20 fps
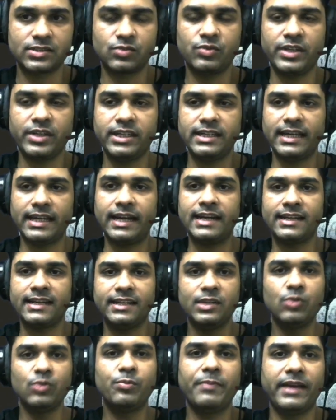we add
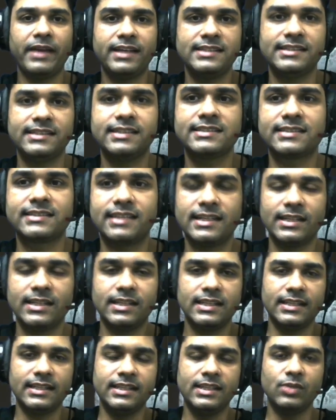new pages and
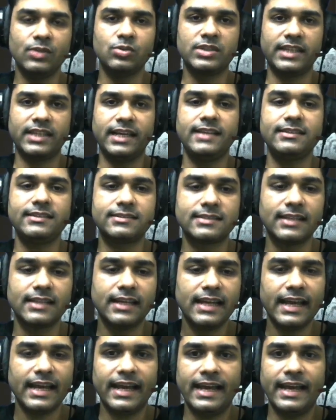new things,